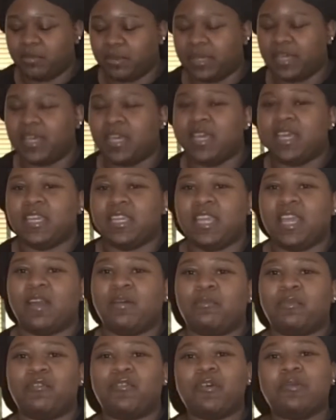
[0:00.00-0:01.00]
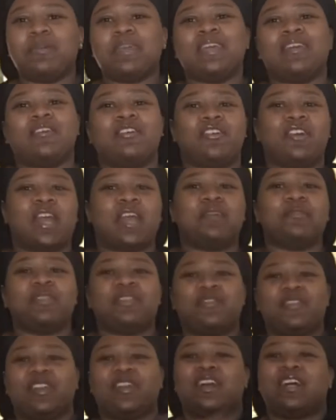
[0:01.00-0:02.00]
But yeah, before we get on crack with
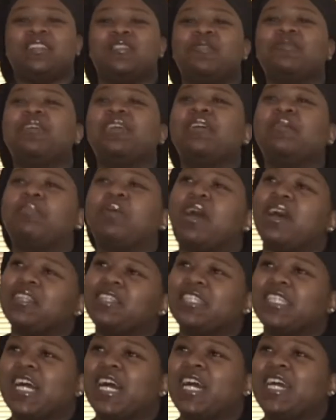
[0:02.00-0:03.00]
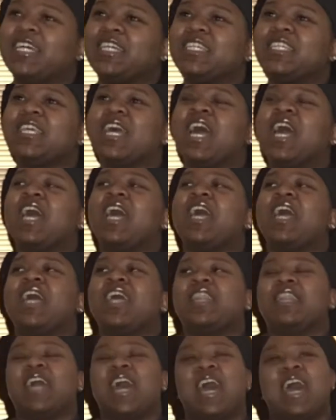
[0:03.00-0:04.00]
the video, I do want to apologize
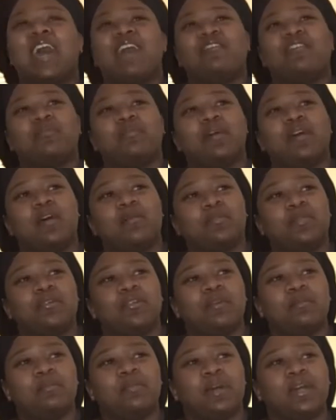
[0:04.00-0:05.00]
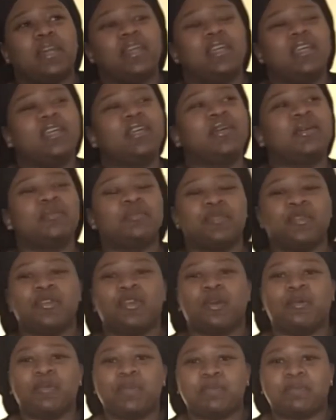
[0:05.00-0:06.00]
that I haven't been uploading, but you
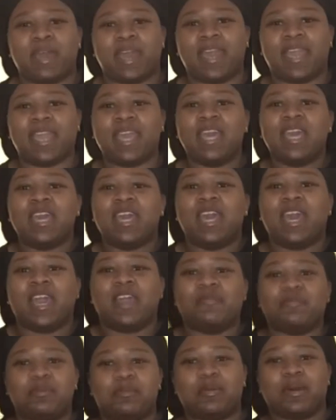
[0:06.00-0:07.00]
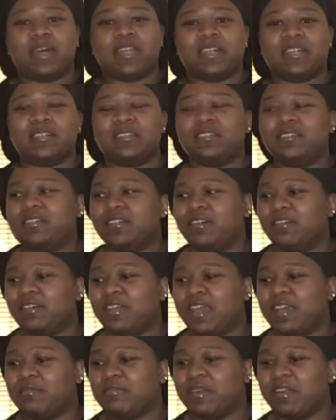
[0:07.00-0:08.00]
know, we back and we better.
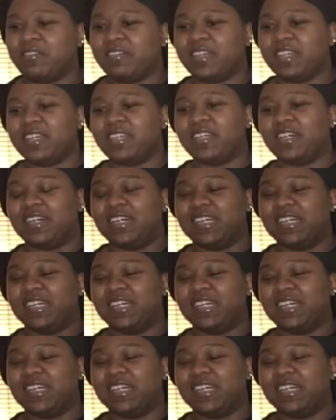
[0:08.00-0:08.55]
Okay, period.